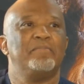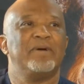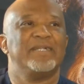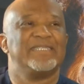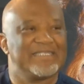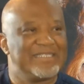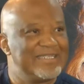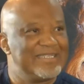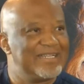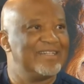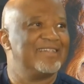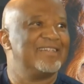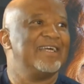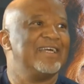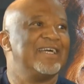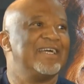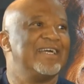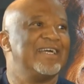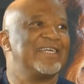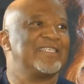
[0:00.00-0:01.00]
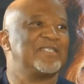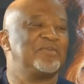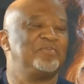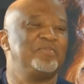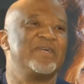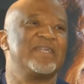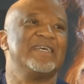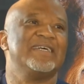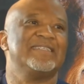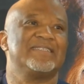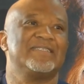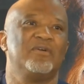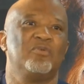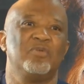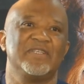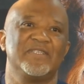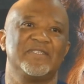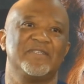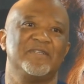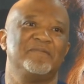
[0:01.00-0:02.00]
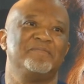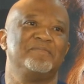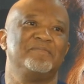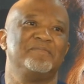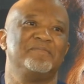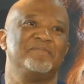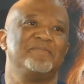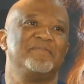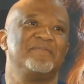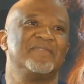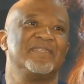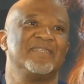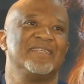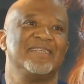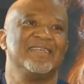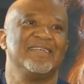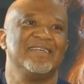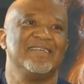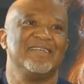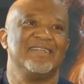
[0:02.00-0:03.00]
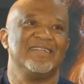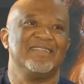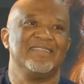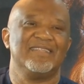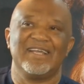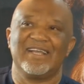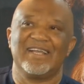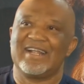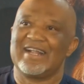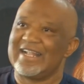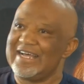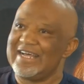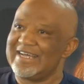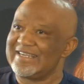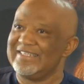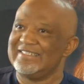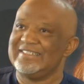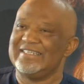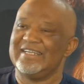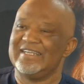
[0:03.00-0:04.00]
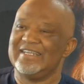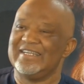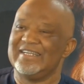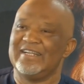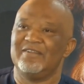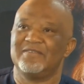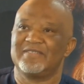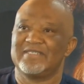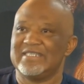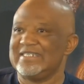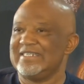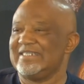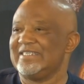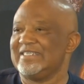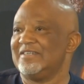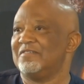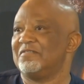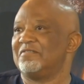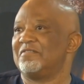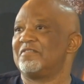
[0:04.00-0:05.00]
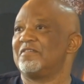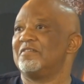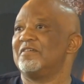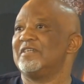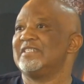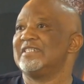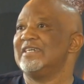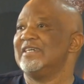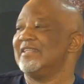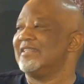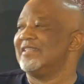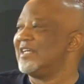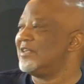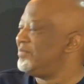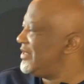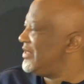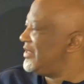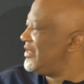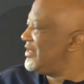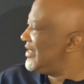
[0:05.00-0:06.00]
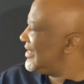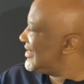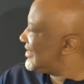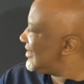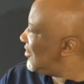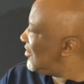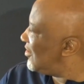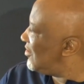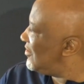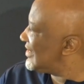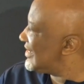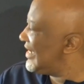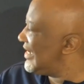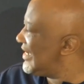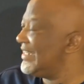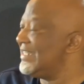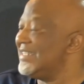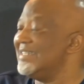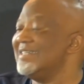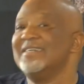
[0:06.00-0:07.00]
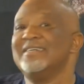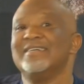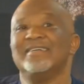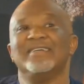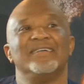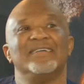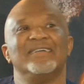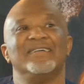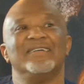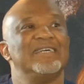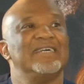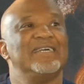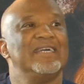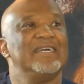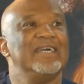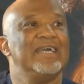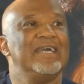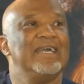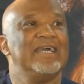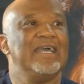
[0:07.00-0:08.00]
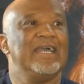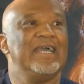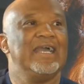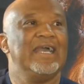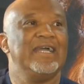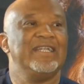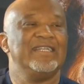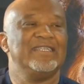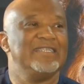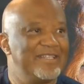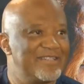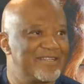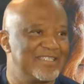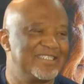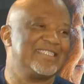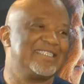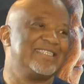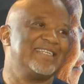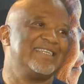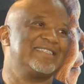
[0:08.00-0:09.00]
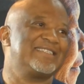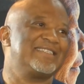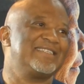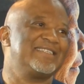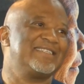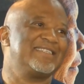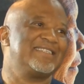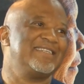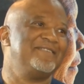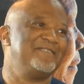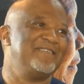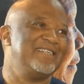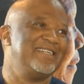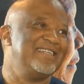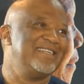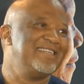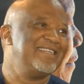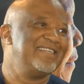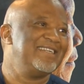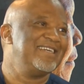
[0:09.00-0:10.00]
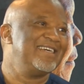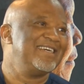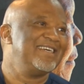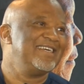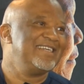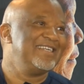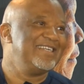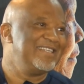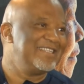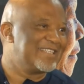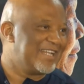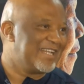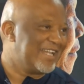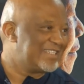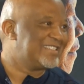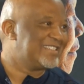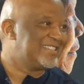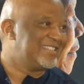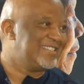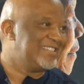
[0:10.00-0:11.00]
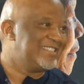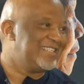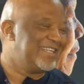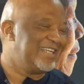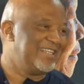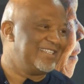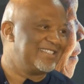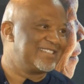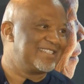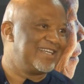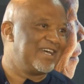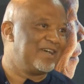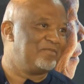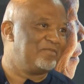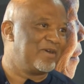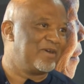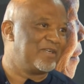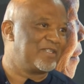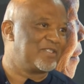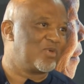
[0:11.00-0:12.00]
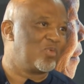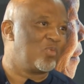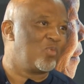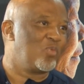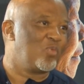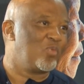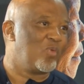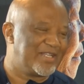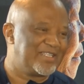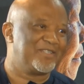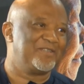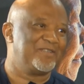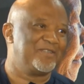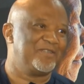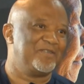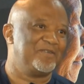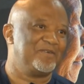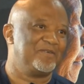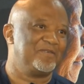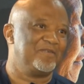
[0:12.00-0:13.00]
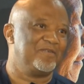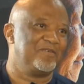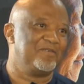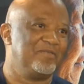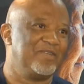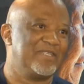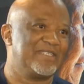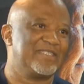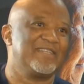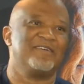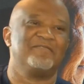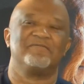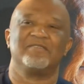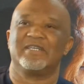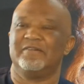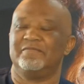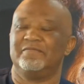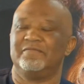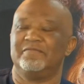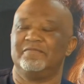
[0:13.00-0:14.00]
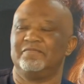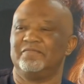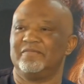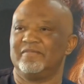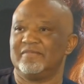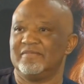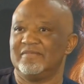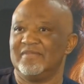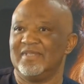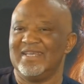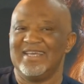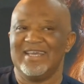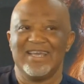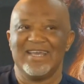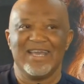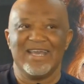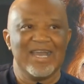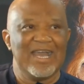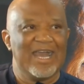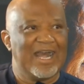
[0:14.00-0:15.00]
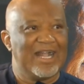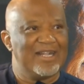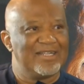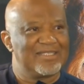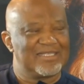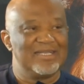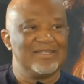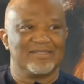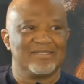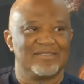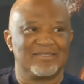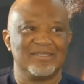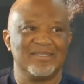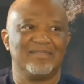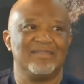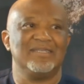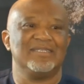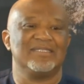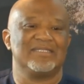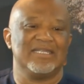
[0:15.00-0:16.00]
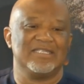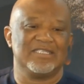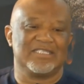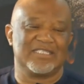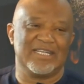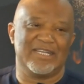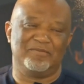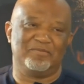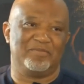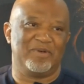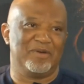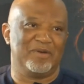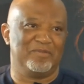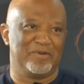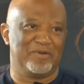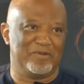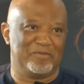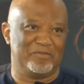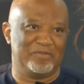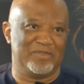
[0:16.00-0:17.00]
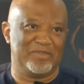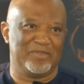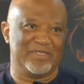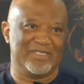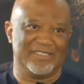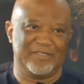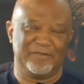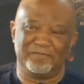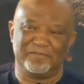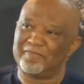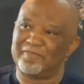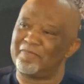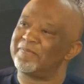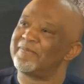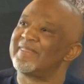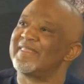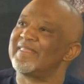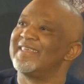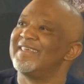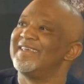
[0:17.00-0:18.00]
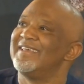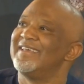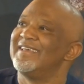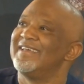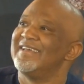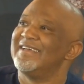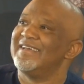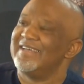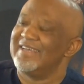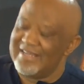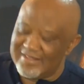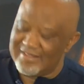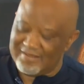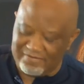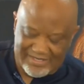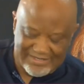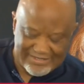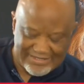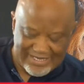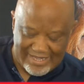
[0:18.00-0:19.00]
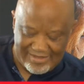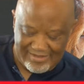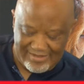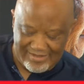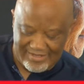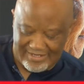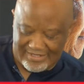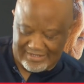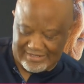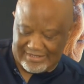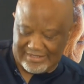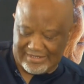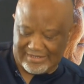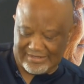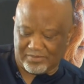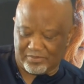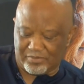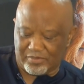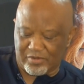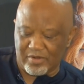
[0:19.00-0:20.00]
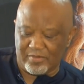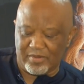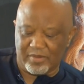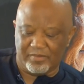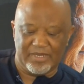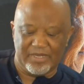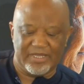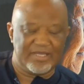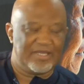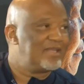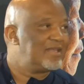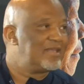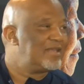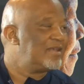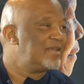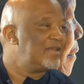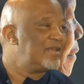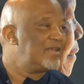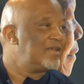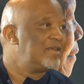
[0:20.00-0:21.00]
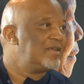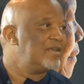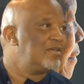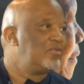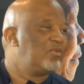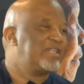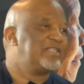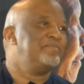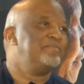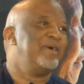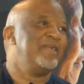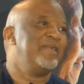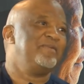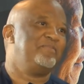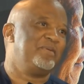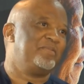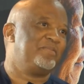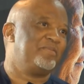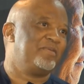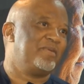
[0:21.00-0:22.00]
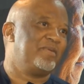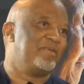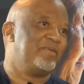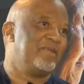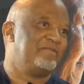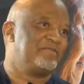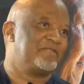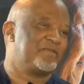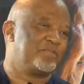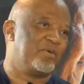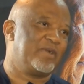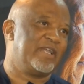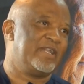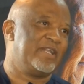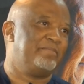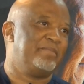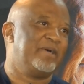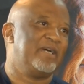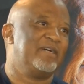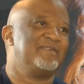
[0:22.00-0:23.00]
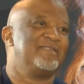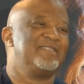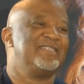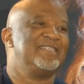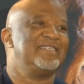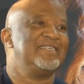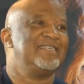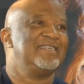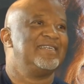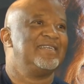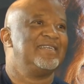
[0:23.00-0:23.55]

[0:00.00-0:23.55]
but still experience the wisdom, the clarity and lucidity of thought that P G always had, and he enriched us even in his last days about what to do with South Africa. I'll say three things and shut up about P G. The first, I think, is probably what many people have spoken about,